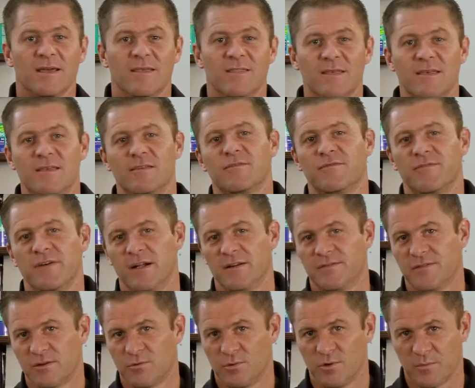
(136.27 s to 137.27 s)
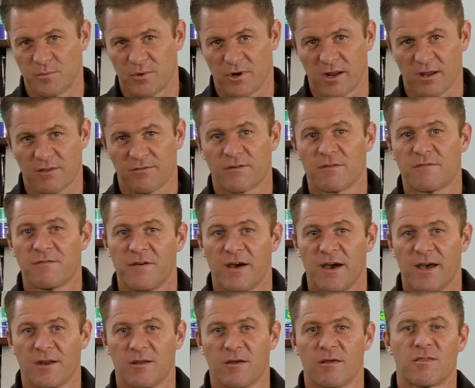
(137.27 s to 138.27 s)
these velvet wood products from
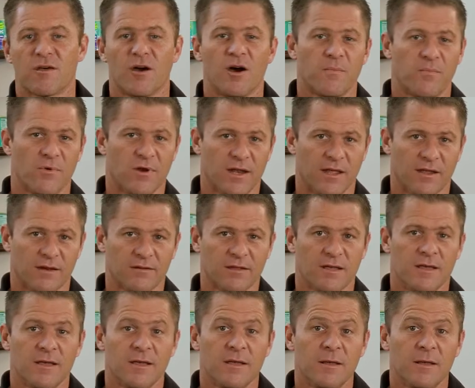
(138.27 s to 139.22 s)
Fired Earth are brilliant.